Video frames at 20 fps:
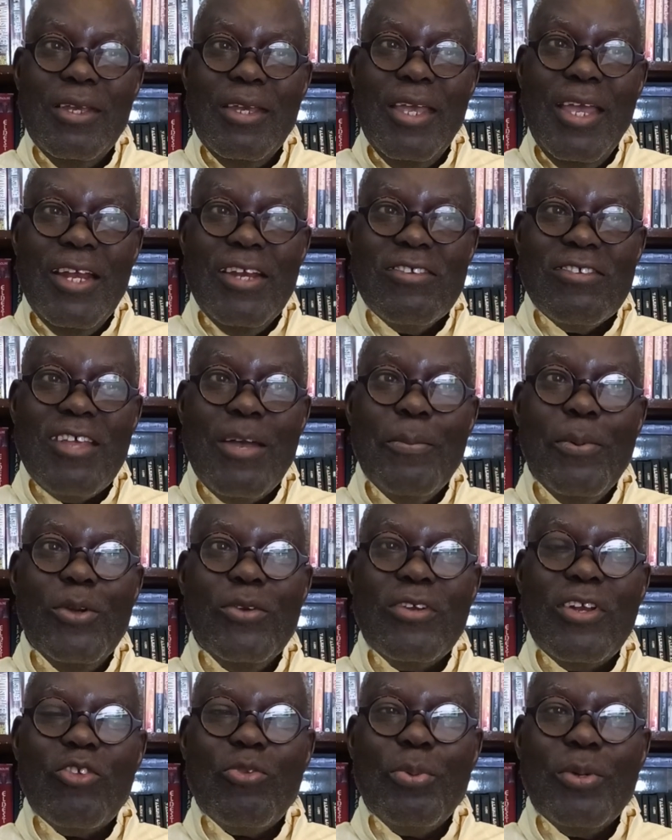And sample
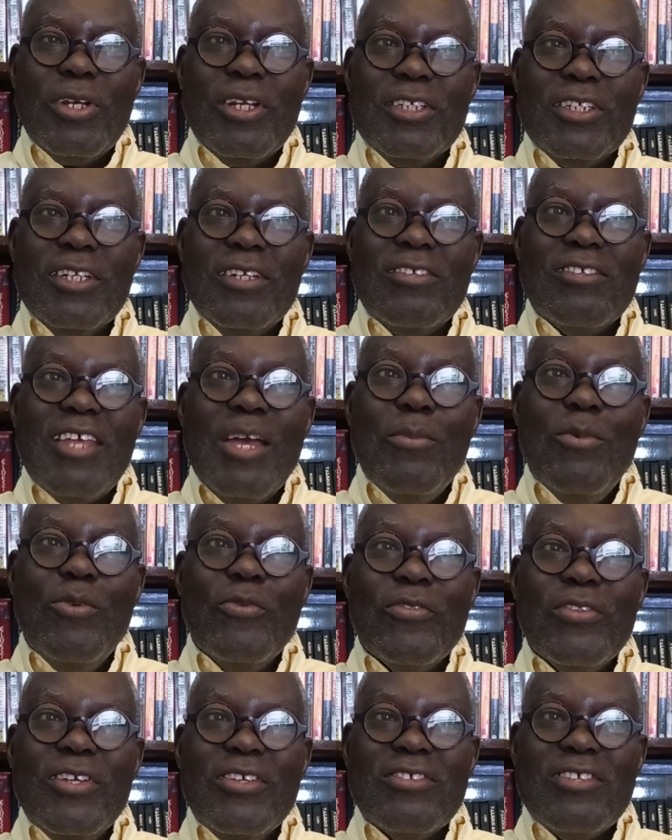transportation. Some
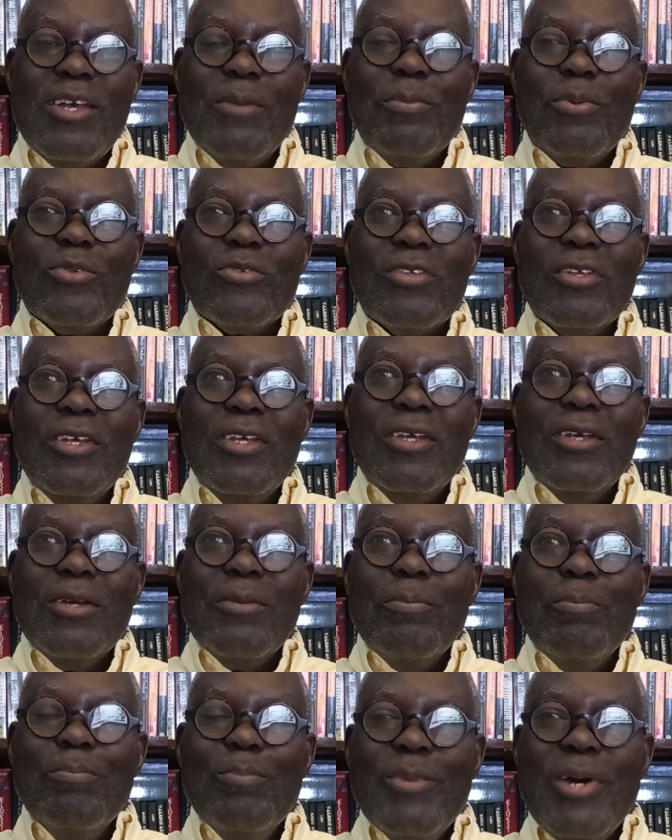of these samples
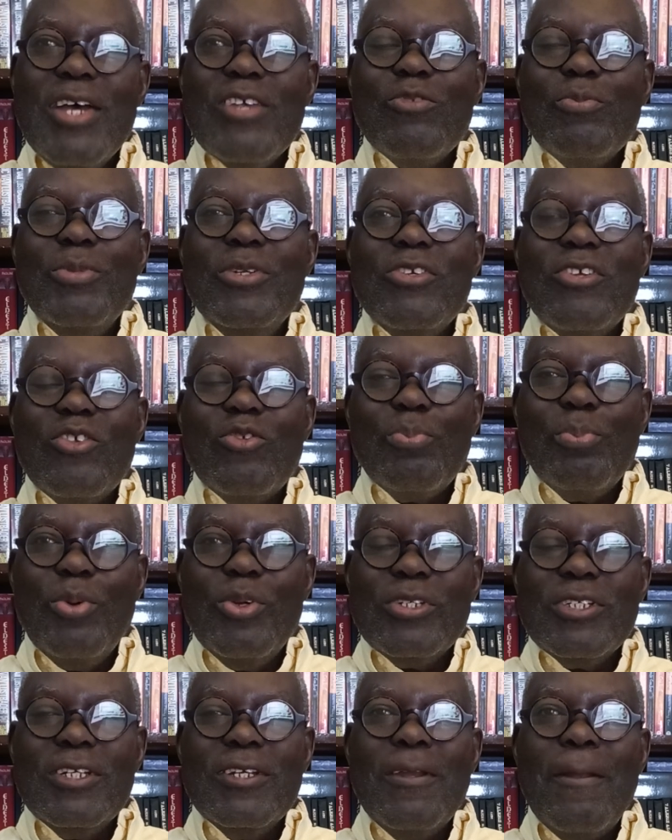must be
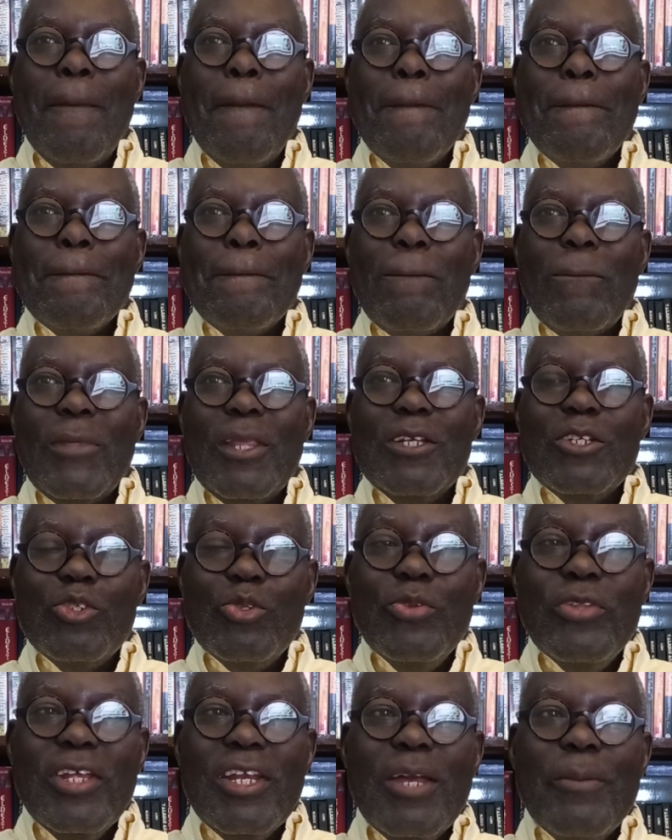transported
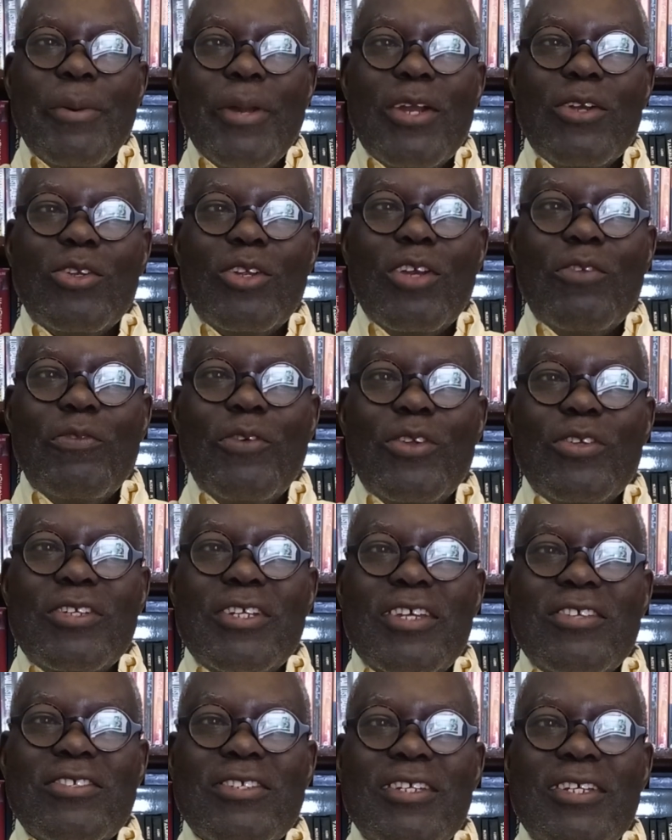to the laboratory for
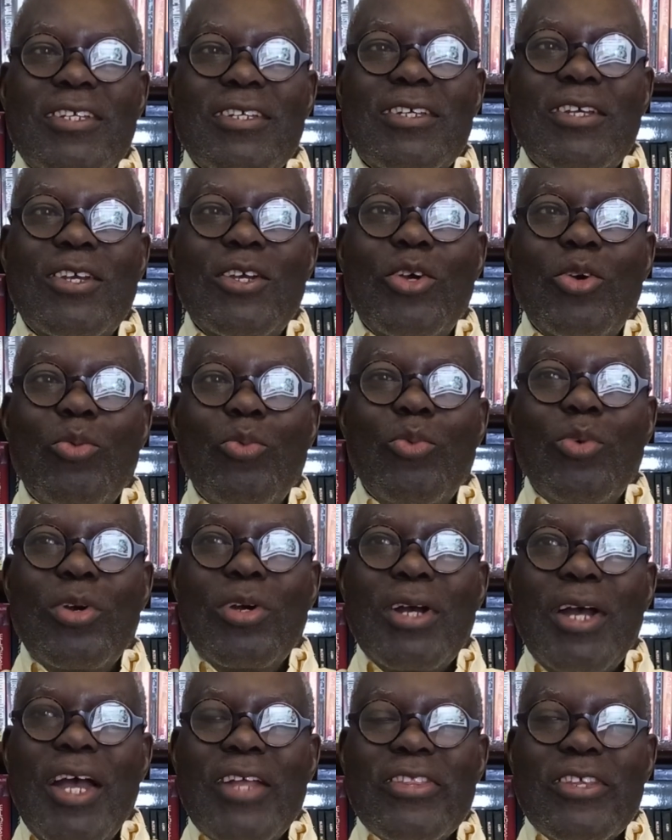testing
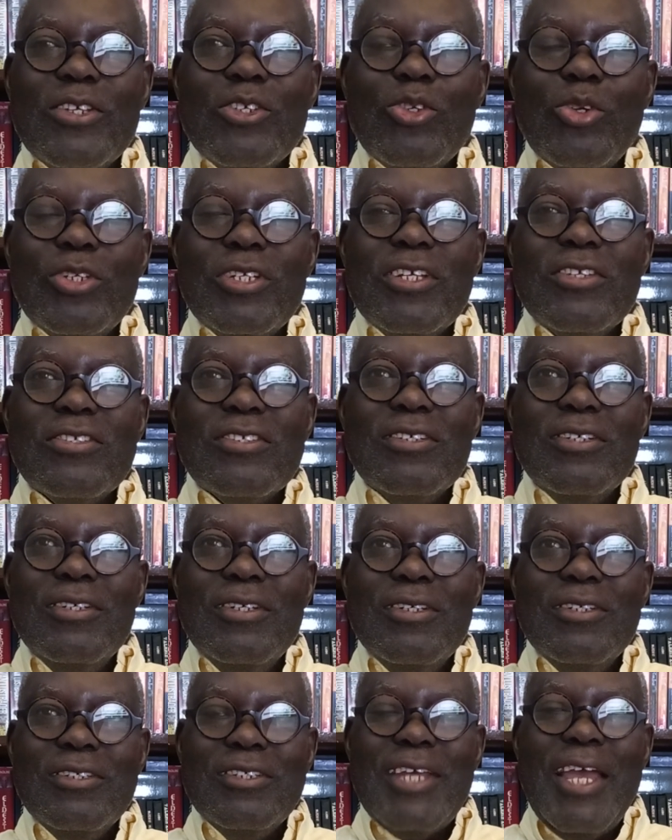at the shortest
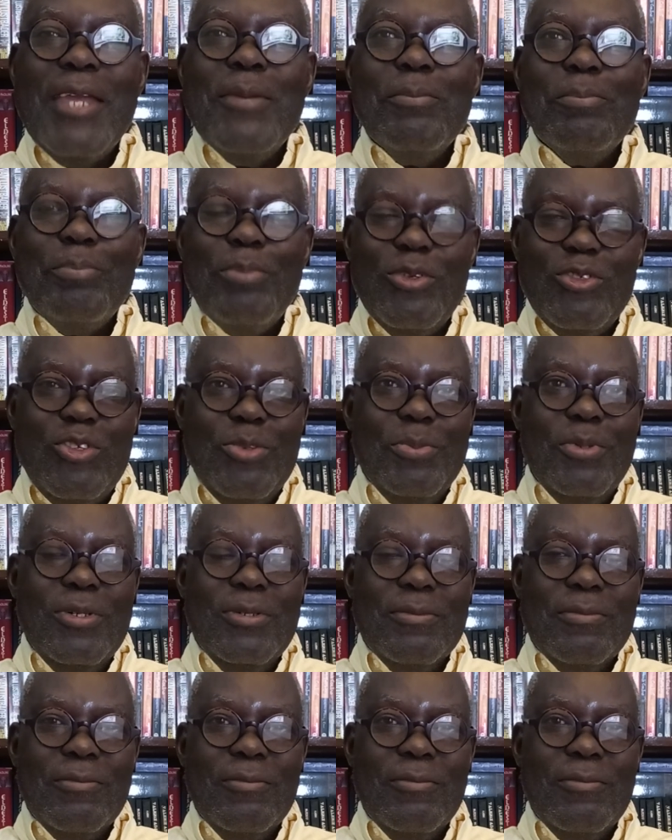time possible.